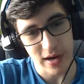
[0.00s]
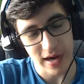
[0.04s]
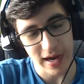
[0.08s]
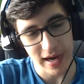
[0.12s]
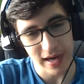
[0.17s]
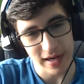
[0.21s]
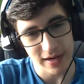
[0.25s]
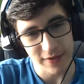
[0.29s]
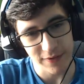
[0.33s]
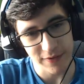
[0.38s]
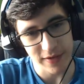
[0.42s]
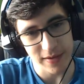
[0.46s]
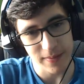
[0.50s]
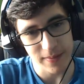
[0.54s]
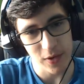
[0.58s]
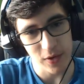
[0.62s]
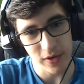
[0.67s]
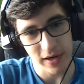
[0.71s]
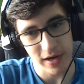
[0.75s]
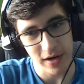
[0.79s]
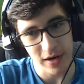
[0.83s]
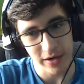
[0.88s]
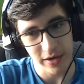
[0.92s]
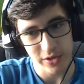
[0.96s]
I had a female
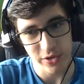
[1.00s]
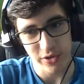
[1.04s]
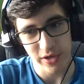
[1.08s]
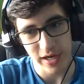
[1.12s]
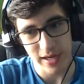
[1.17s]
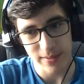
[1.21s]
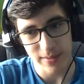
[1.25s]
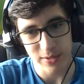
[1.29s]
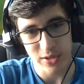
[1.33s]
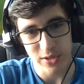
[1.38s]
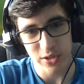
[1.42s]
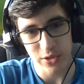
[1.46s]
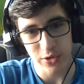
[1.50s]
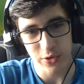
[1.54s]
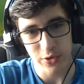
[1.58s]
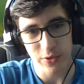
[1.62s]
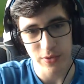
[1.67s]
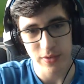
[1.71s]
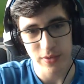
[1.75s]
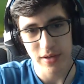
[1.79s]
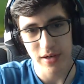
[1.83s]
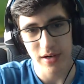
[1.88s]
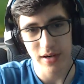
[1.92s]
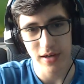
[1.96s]
character named Sue,